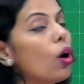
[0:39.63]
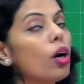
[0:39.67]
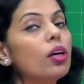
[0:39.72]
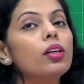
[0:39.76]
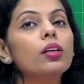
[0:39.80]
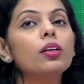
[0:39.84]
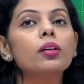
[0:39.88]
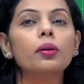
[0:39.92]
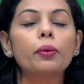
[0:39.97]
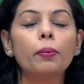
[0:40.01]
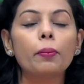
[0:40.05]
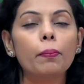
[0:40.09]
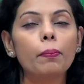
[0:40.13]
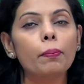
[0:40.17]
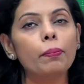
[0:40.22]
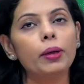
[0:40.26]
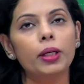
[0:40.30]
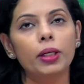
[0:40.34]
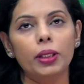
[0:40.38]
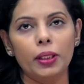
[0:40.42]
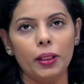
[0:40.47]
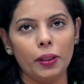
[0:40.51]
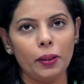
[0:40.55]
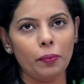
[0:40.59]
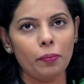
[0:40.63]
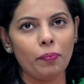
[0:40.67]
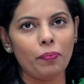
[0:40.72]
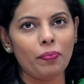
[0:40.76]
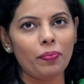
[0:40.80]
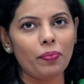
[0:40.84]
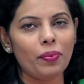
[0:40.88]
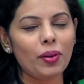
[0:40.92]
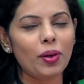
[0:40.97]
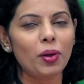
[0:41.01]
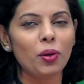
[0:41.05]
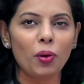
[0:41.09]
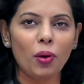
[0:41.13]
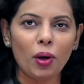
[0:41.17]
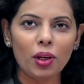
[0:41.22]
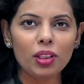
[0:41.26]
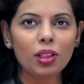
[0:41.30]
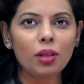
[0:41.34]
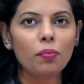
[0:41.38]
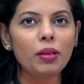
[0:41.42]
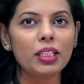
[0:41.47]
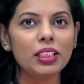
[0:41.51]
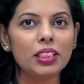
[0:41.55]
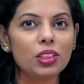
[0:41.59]
not burn on
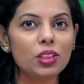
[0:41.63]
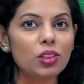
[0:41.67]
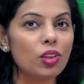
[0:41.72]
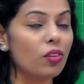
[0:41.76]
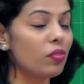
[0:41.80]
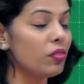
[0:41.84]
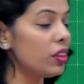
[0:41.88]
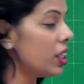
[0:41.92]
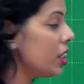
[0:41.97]
the basis of